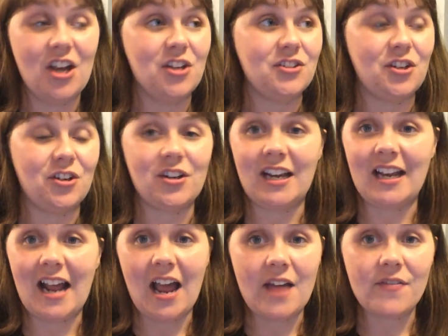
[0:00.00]
So you're gonna
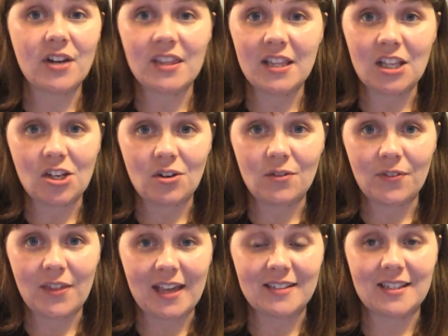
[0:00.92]
get everything that you eat for
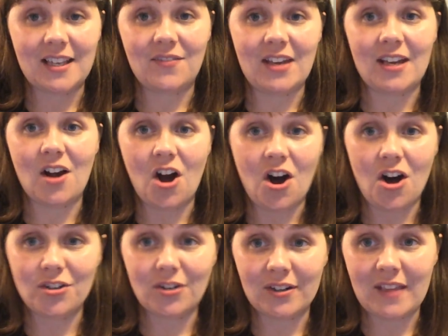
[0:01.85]
Thanksgiving all
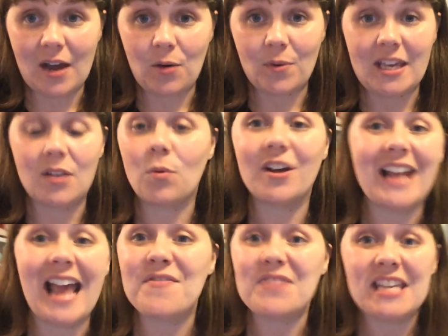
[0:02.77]
during that week. We're
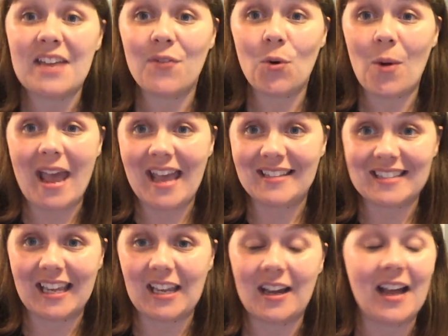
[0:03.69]
gonna have giveaways.
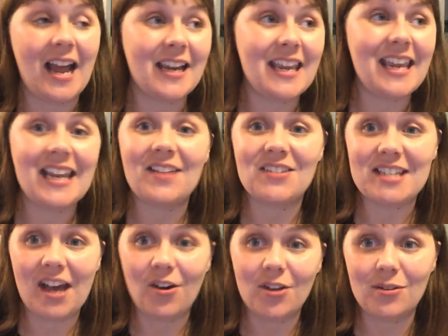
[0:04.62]
Like, I can't even
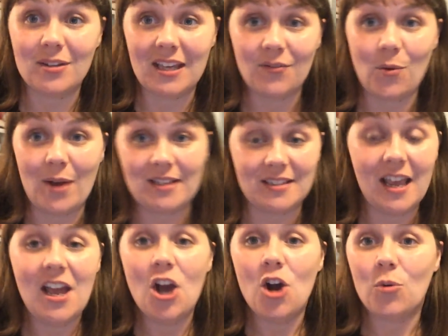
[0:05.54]
tell you the giveaways.
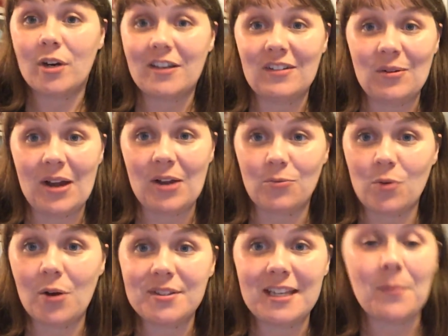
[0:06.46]
We're giving away a
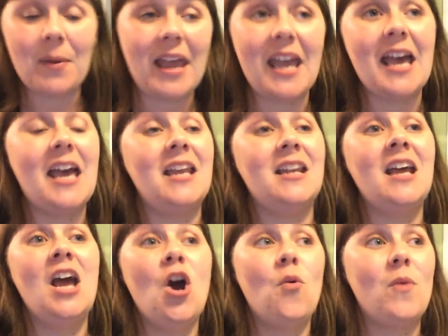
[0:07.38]
roasting pan,
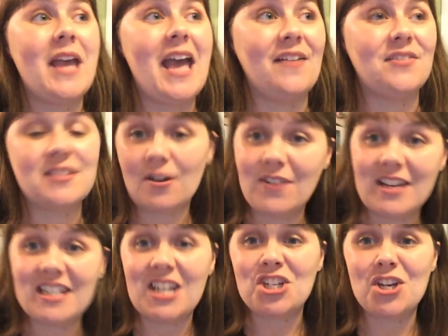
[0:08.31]
we have
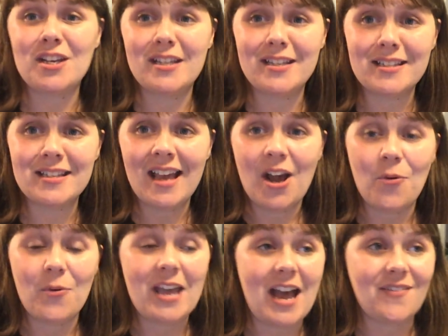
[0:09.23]
serving dishes,
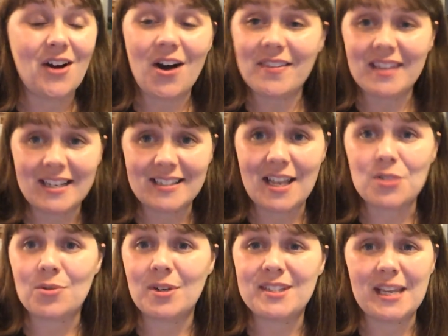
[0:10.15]
we have all the
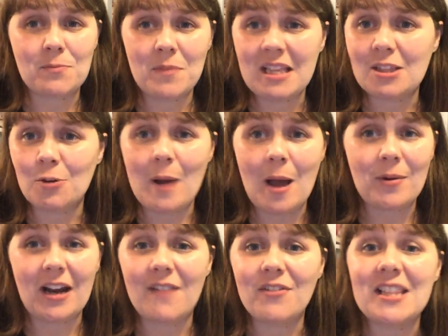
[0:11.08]
accessories like meat
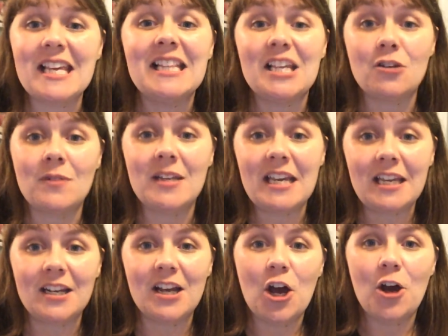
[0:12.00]
thermometer, everything that you
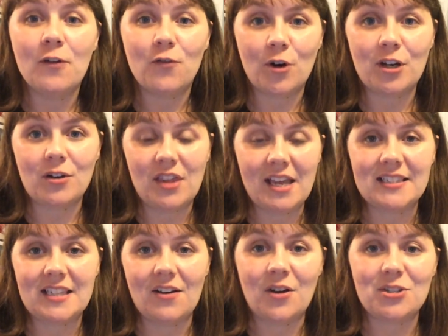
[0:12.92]
need for your
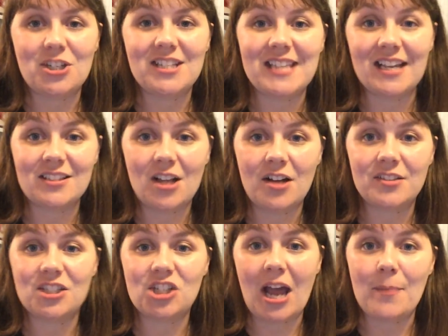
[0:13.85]
Thanksgiving. Oh, she's saying
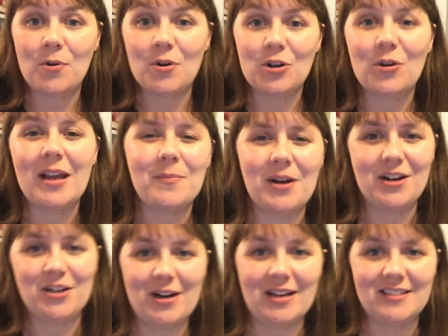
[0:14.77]
sausage, apple, and
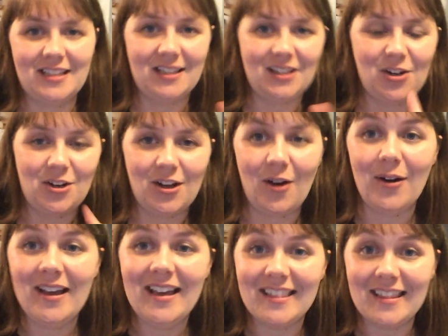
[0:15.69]
cranberry dressing. There you go.
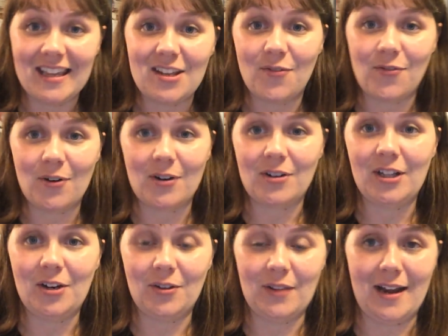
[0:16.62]
Thank you for
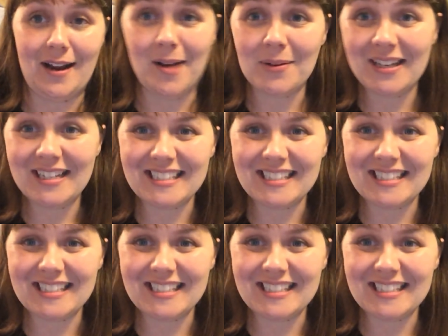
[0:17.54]
clearing that up.